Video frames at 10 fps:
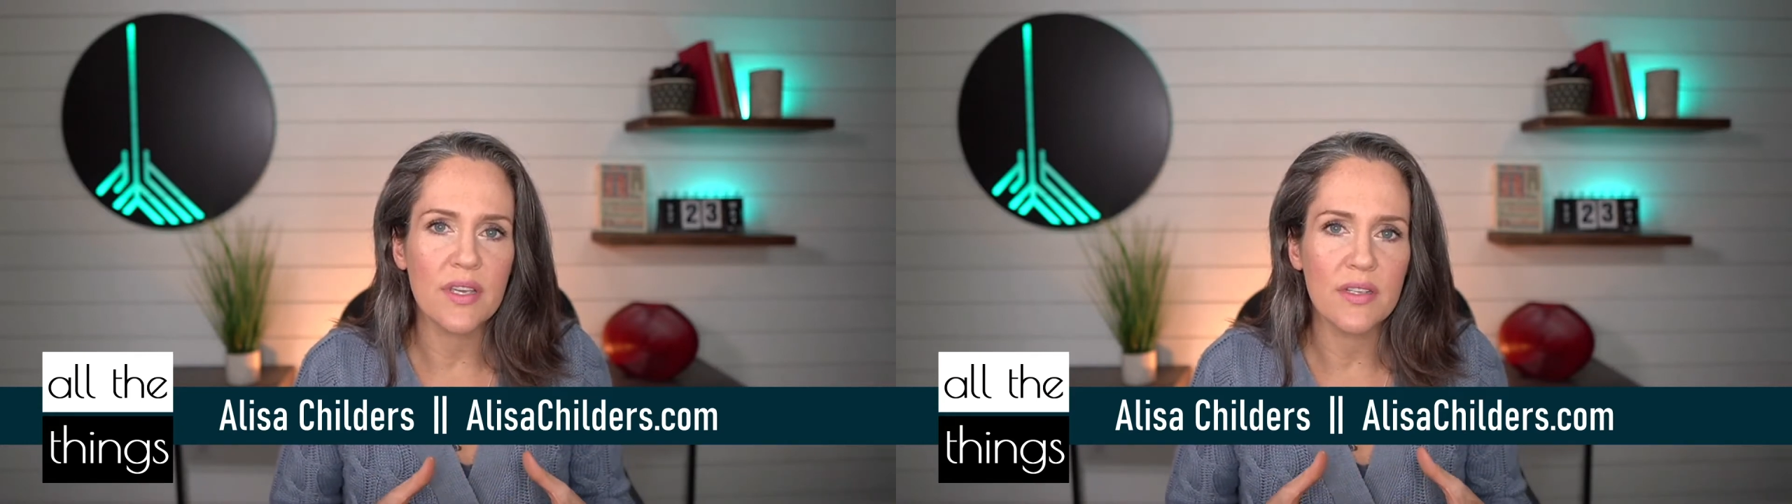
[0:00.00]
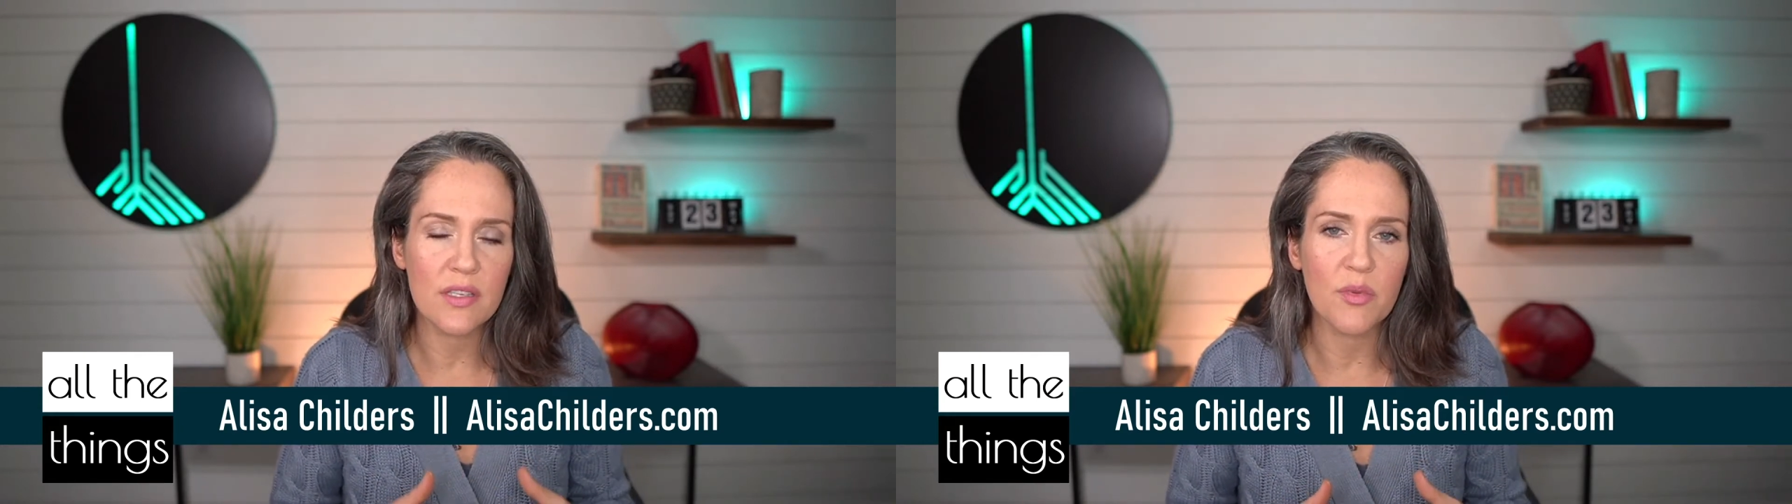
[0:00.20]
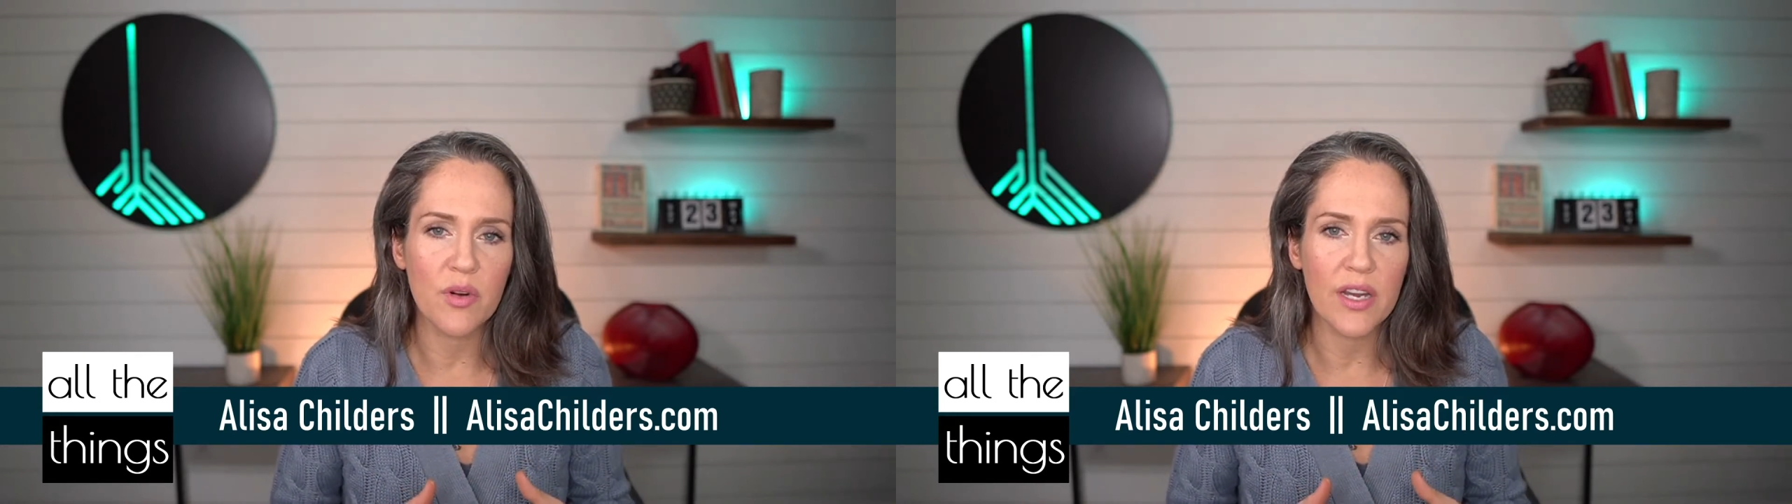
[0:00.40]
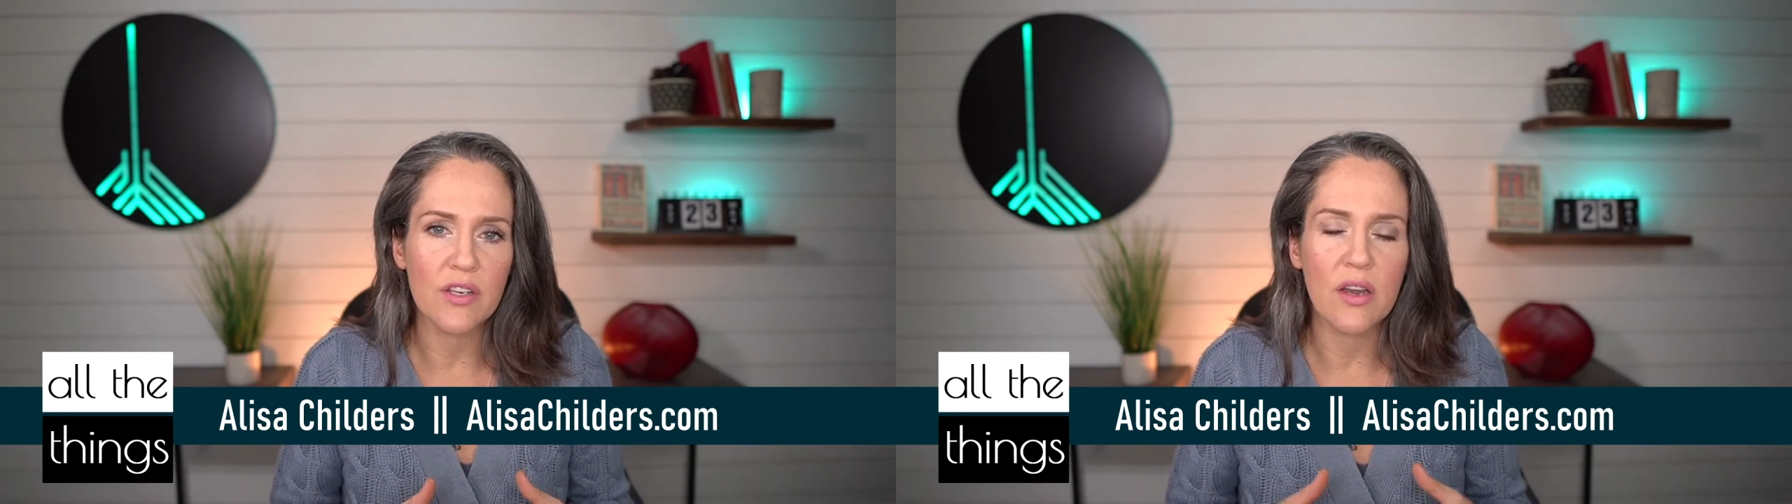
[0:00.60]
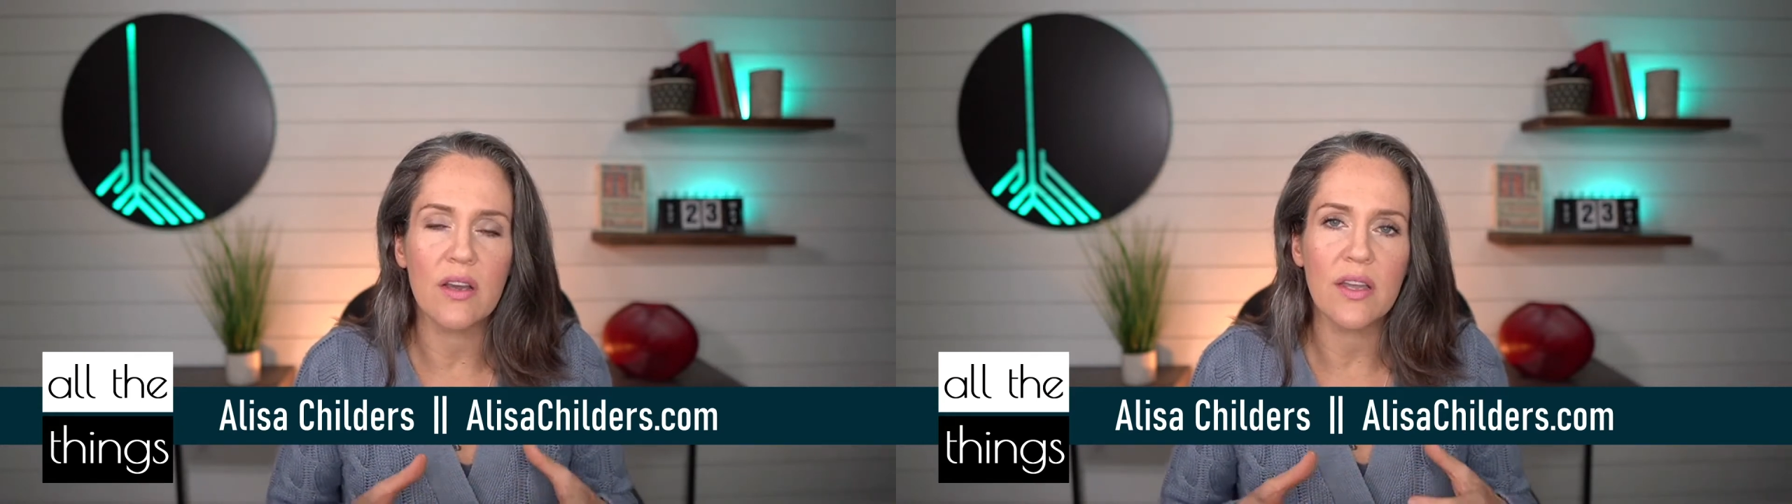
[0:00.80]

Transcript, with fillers: inspiration uh,